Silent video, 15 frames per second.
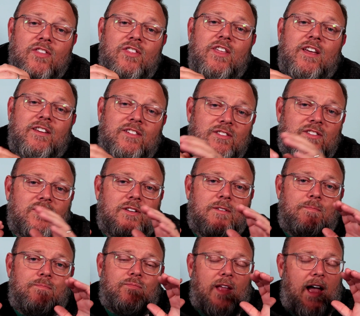This,
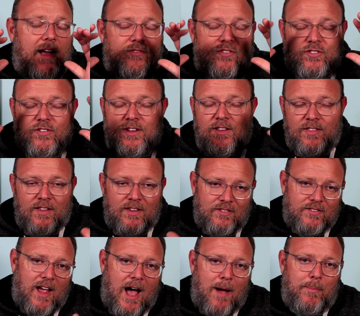I've seen
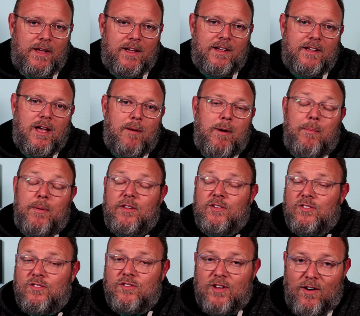this topic come up
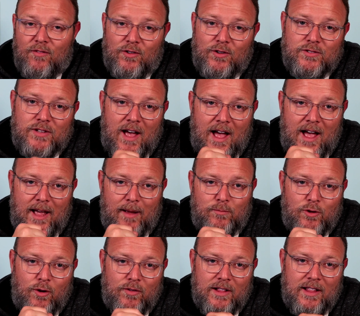several
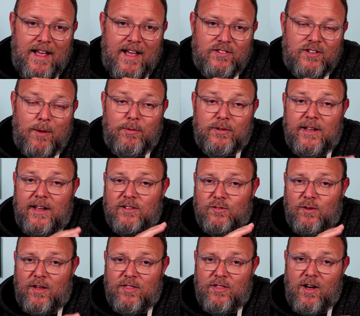times over the last couple days,
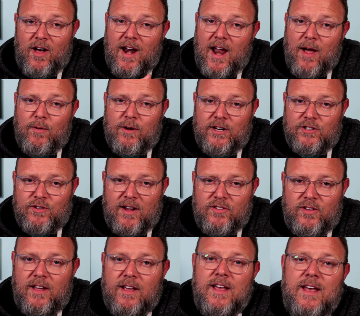so I thought I would
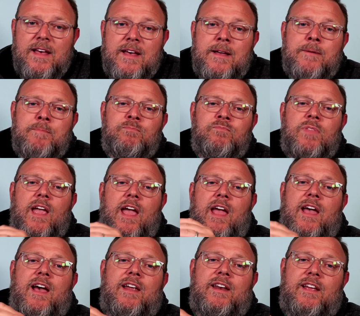address it.
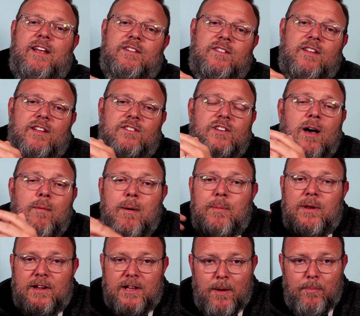And it, it's come
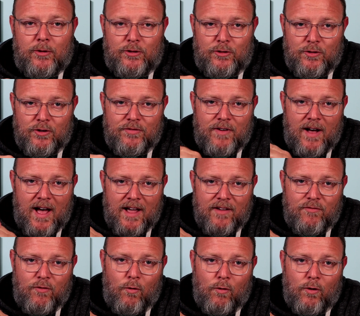up in a couple
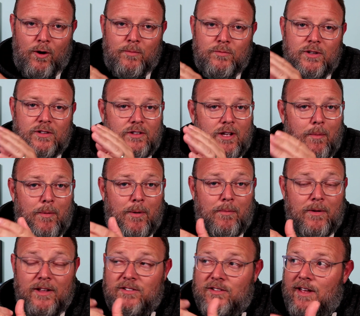UniFi forums. It's come
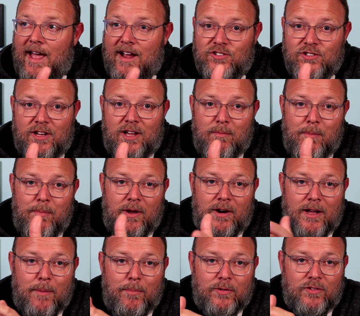up. It's actually come up on
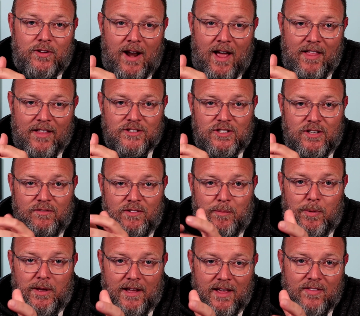a couple Synology
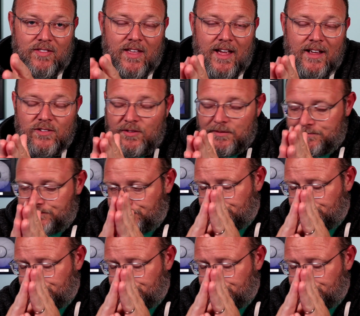VPN things.